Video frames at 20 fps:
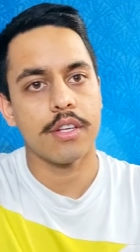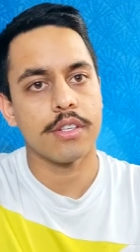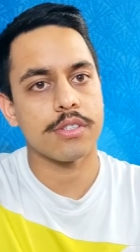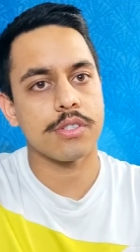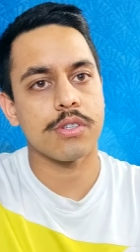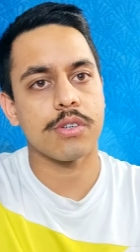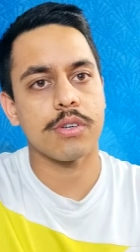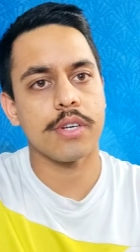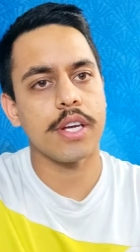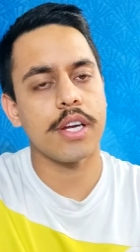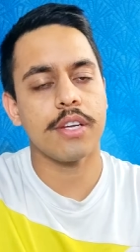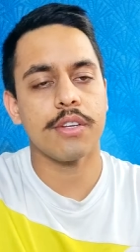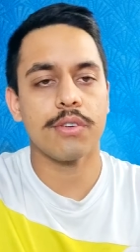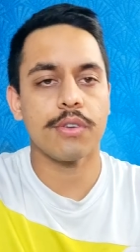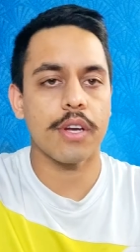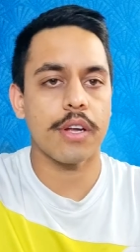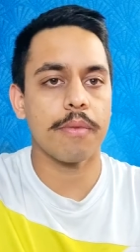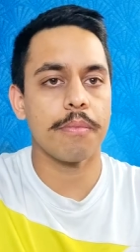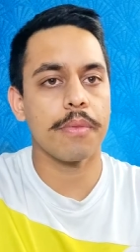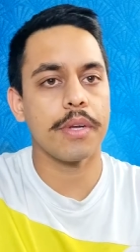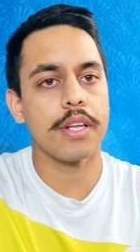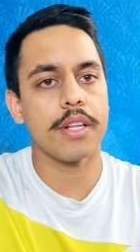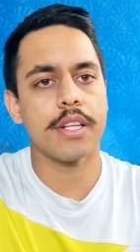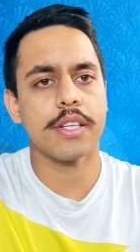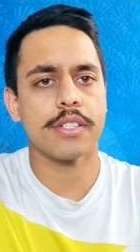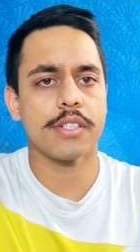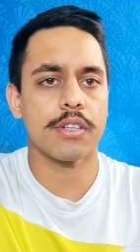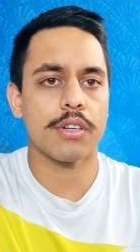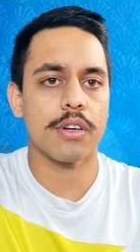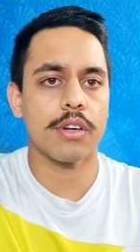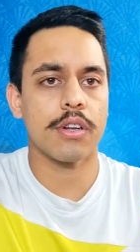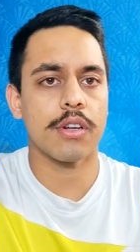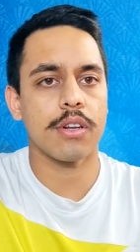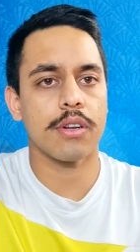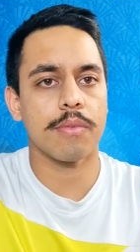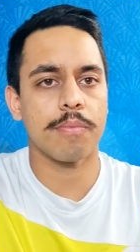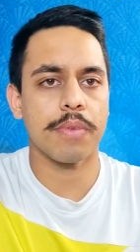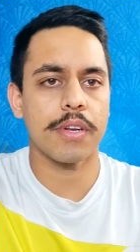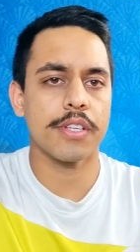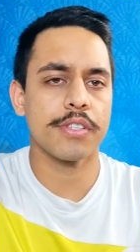So yeah, you can be, there's a
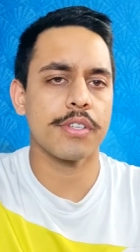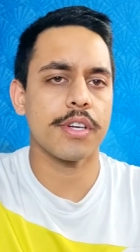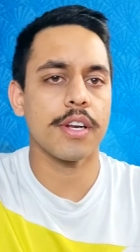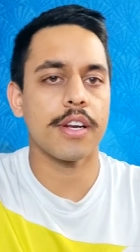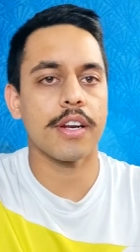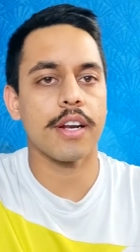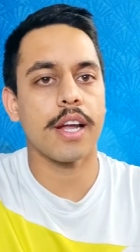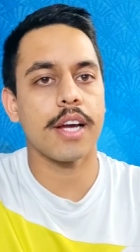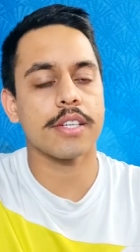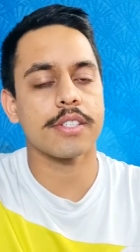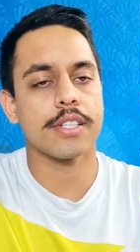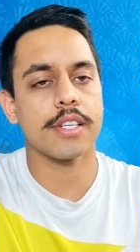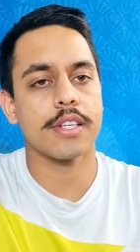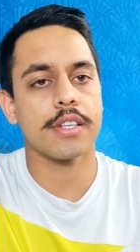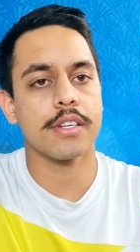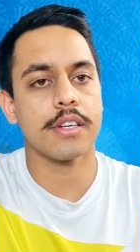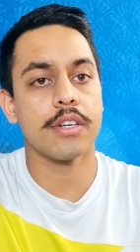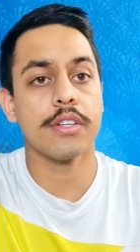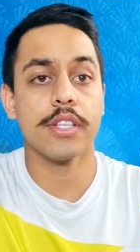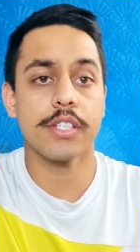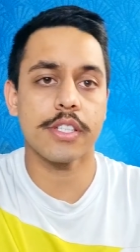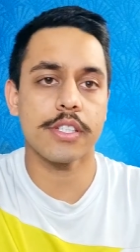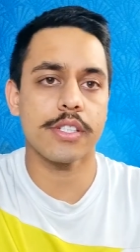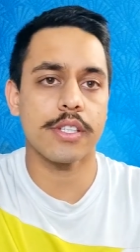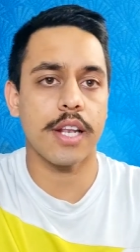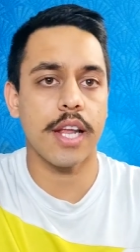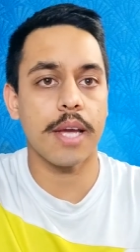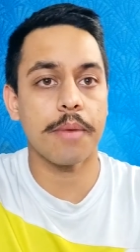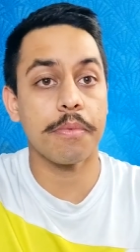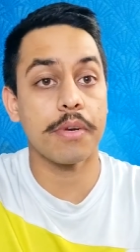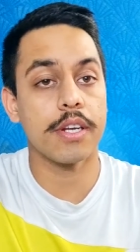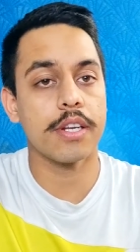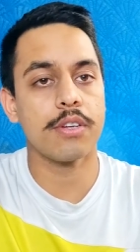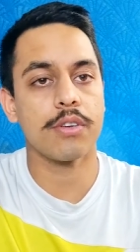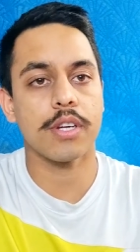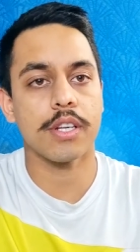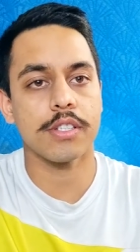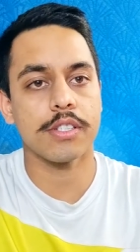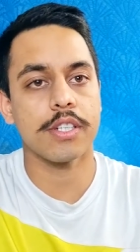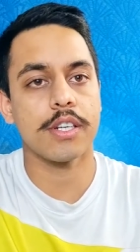place you can relax at the, this is a library,
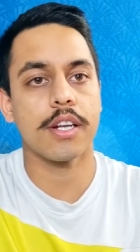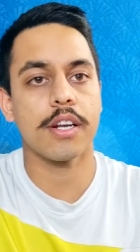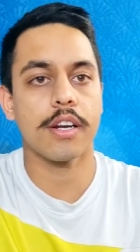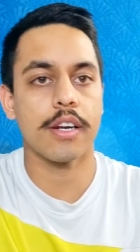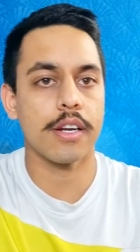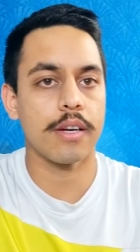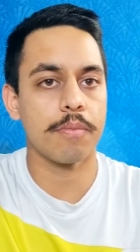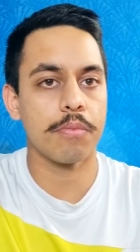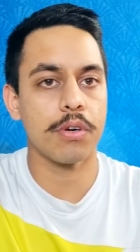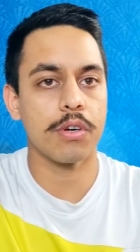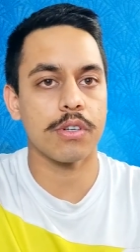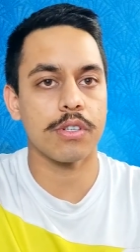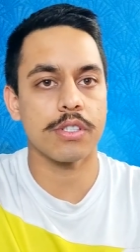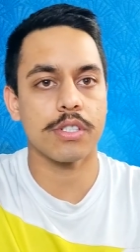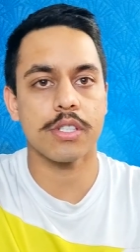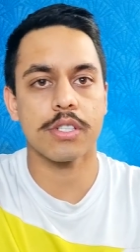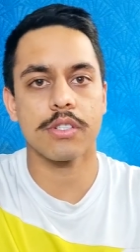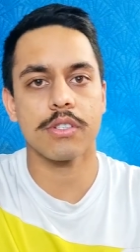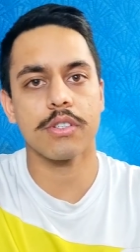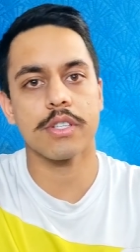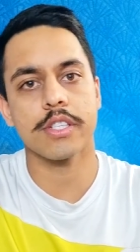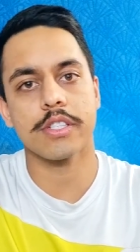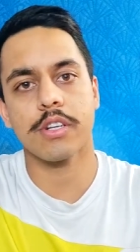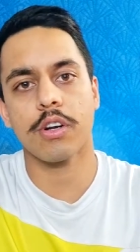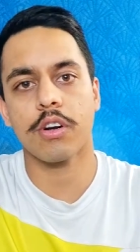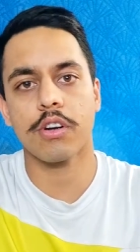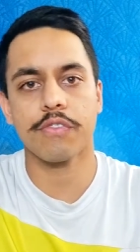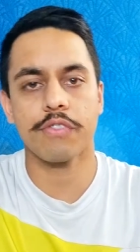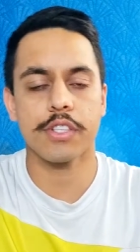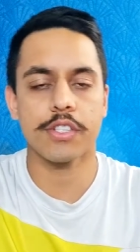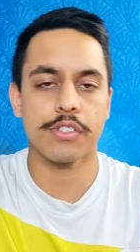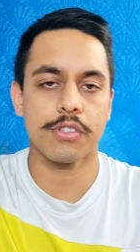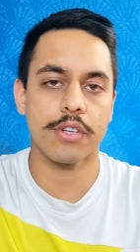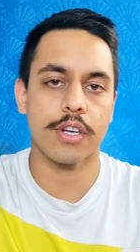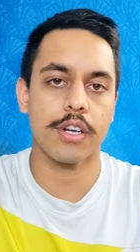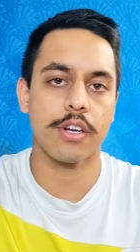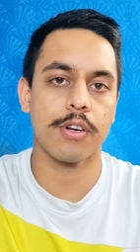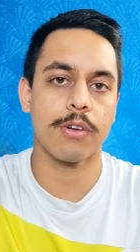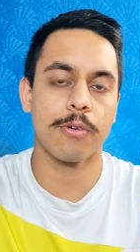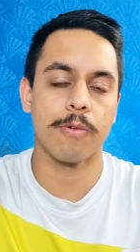you can sit and read books. So there's a lot of things you
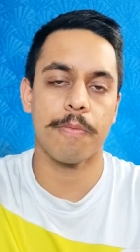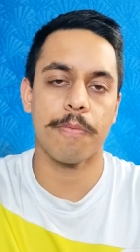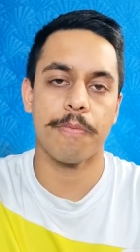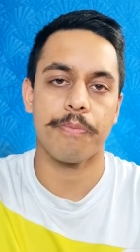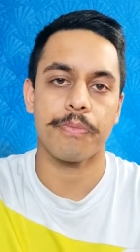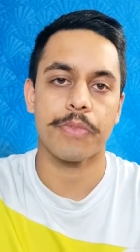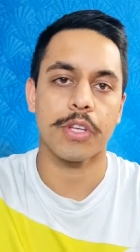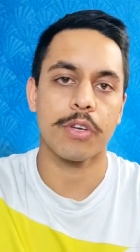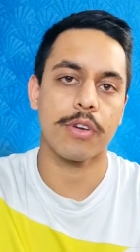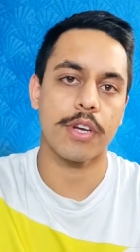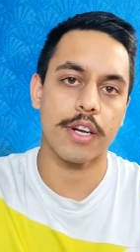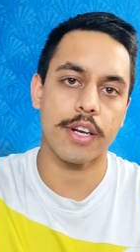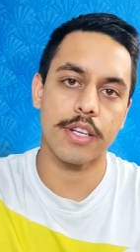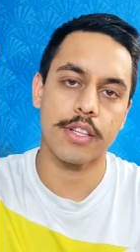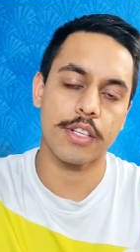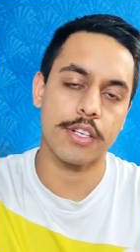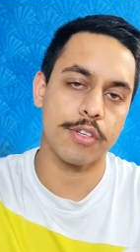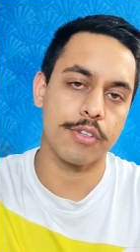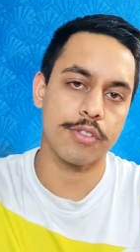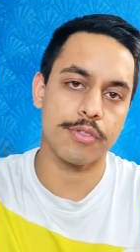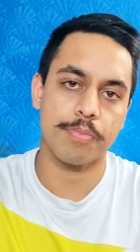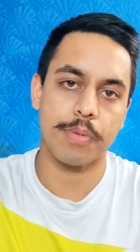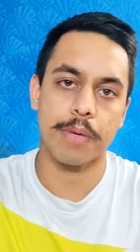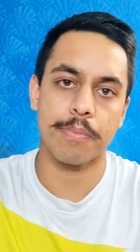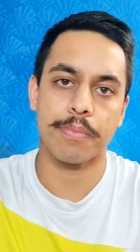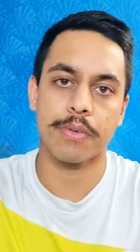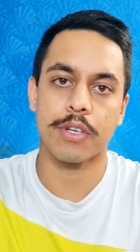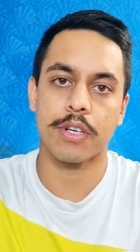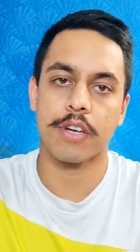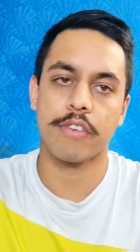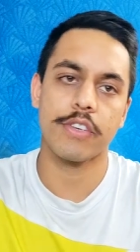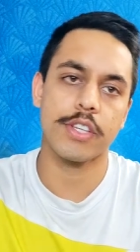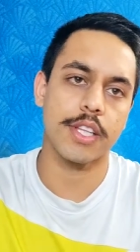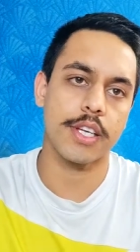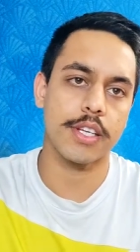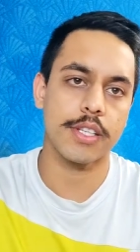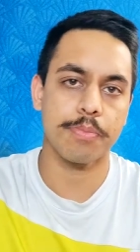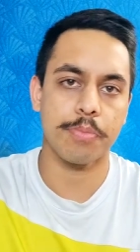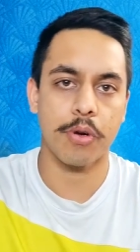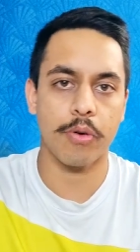can do. You can read the newspaper,
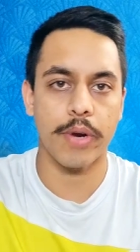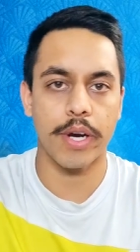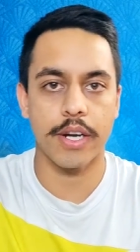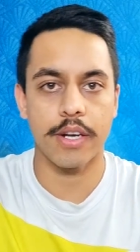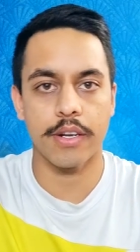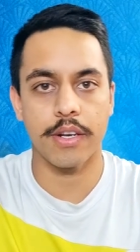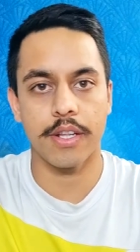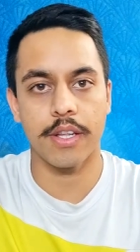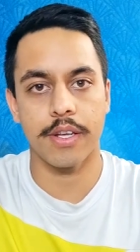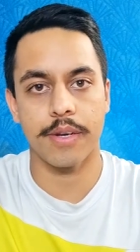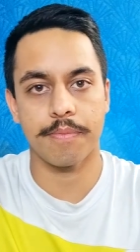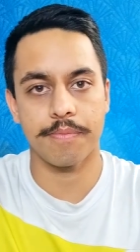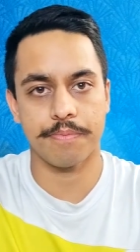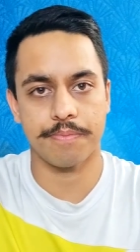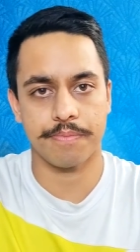everything is provided there.